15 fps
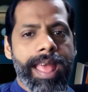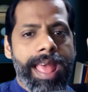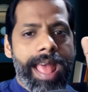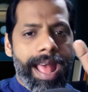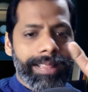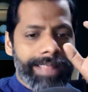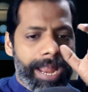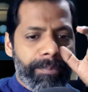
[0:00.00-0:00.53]

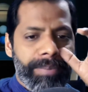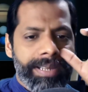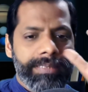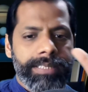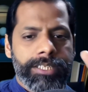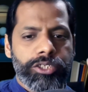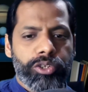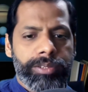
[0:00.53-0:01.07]
And that brings
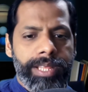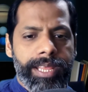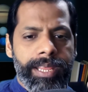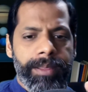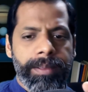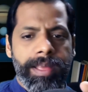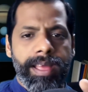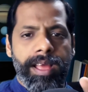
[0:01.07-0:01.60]
us to the
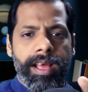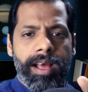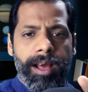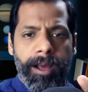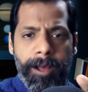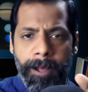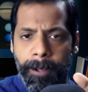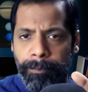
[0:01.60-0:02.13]

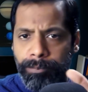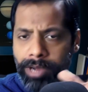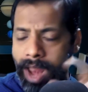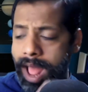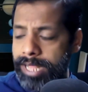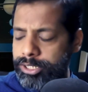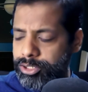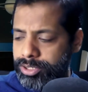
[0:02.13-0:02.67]

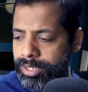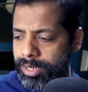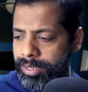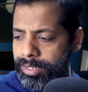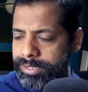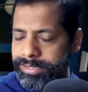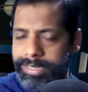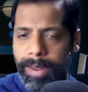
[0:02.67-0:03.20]
last
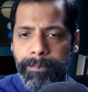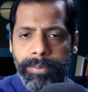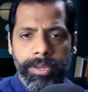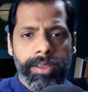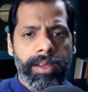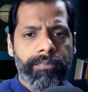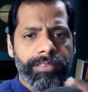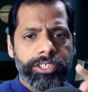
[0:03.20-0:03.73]
step
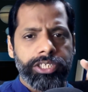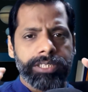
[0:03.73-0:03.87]
here, which is